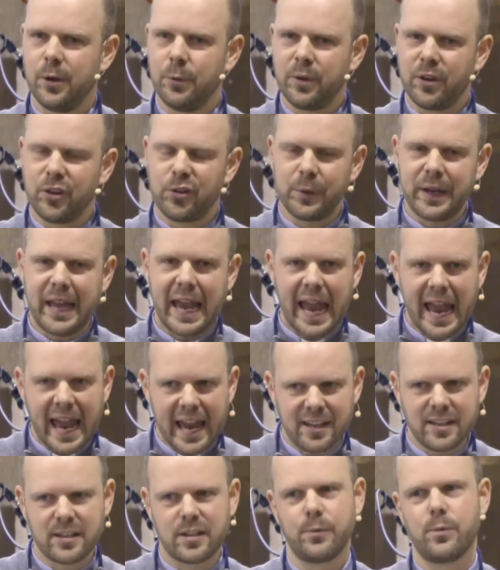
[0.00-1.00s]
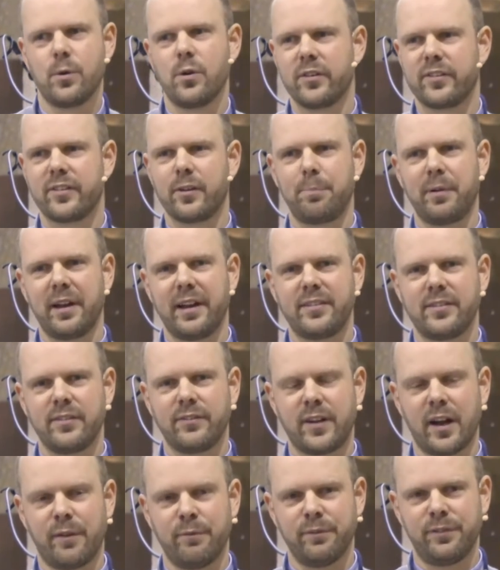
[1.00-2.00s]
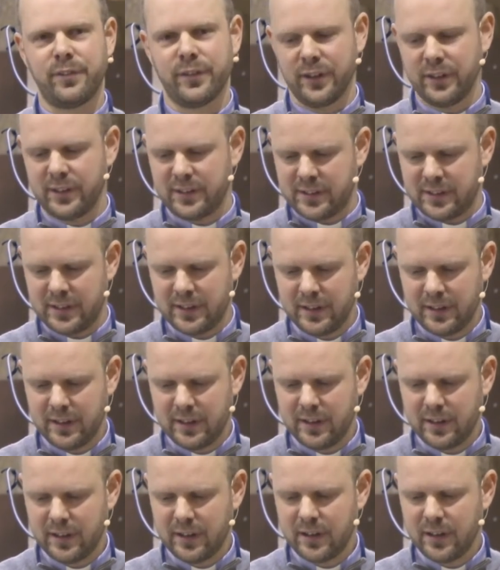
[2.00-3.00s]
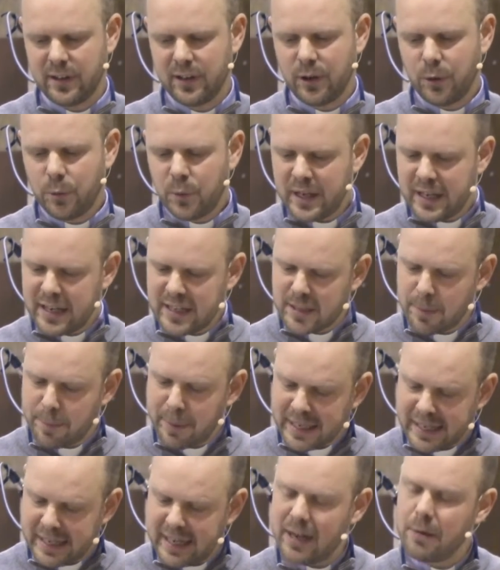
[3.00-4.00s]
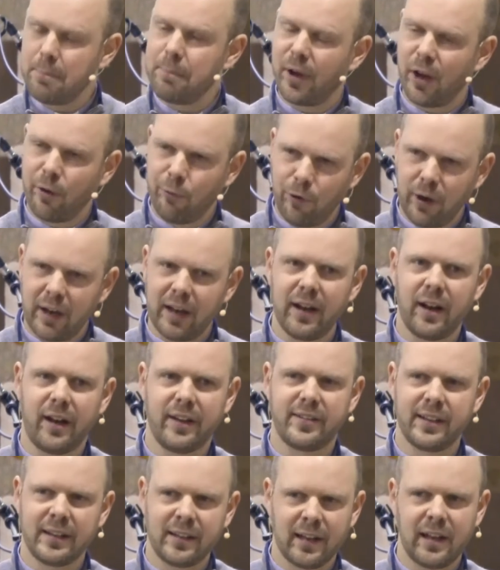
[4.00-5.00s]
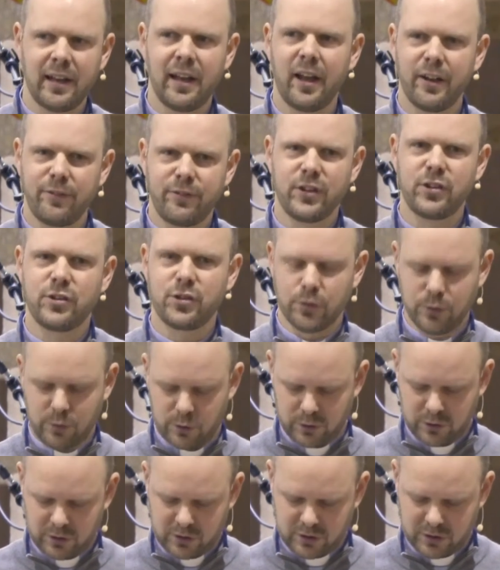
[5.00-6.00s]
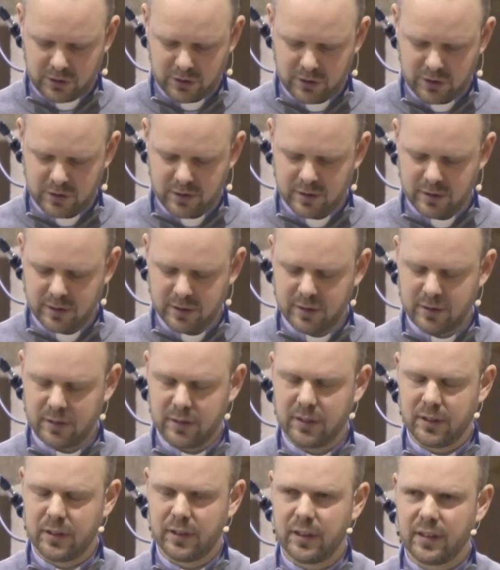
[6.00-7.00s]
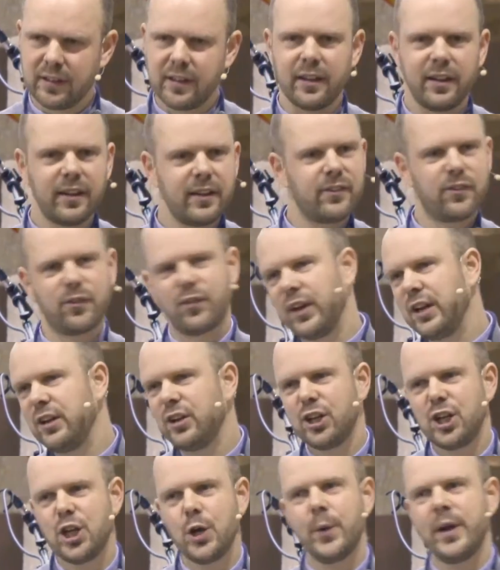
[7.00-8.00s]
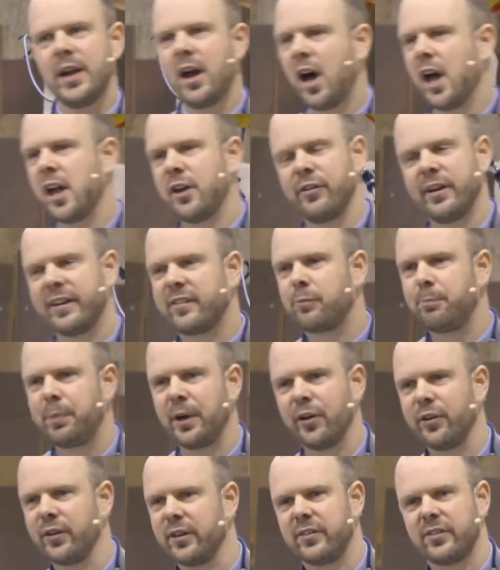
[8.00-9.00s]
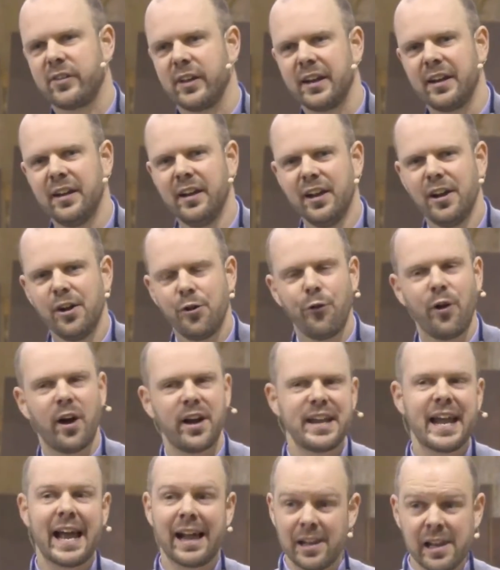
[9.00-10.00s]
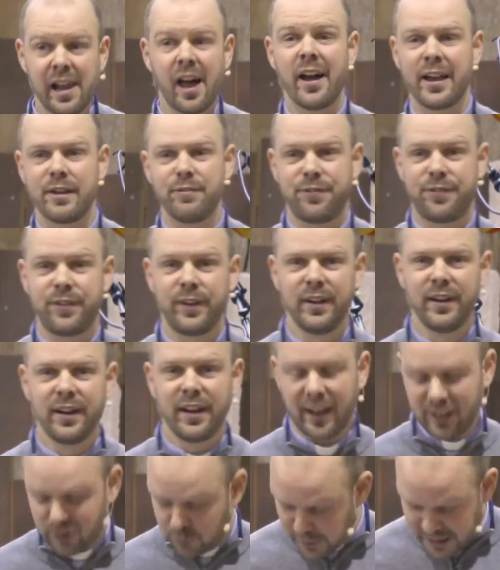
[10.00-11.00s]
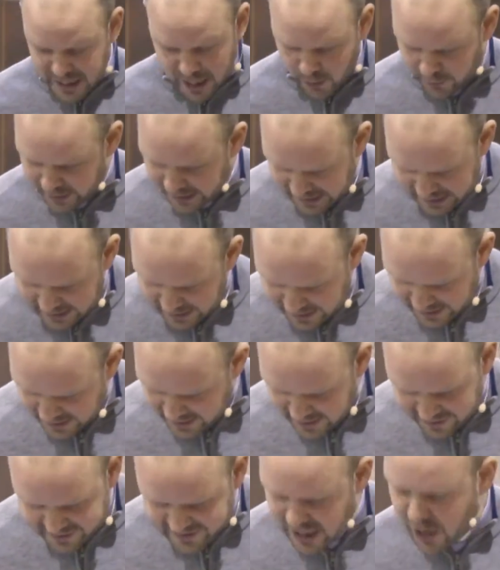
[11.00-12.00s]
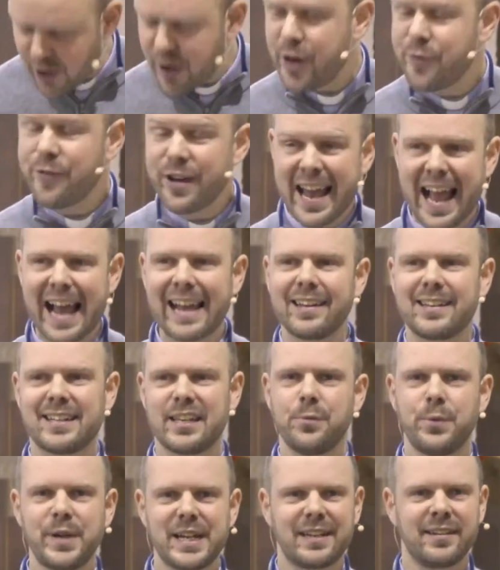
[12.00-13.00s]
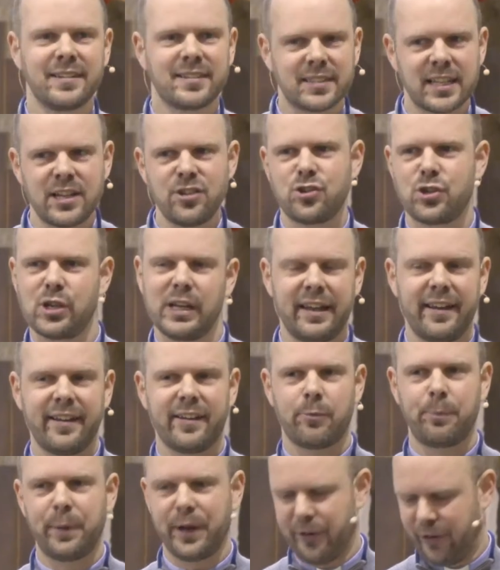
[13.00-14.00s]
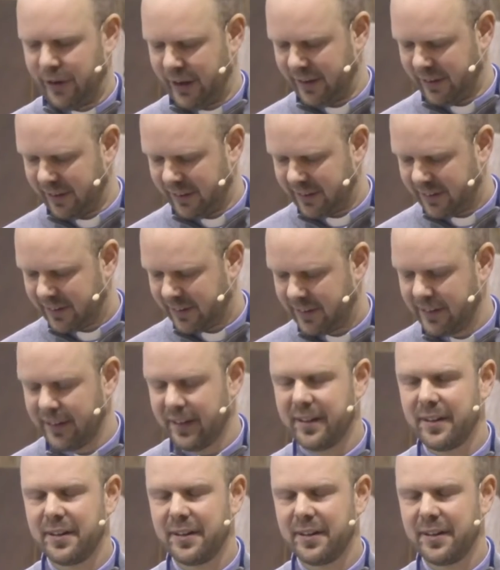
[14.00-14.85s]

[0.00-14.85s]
Well, as we head towards the place of comfort, we need to begin by realizing that life is short. That this thing that you and I are experiencing right now, life as we know it, it it's the only reality we can sensually experience,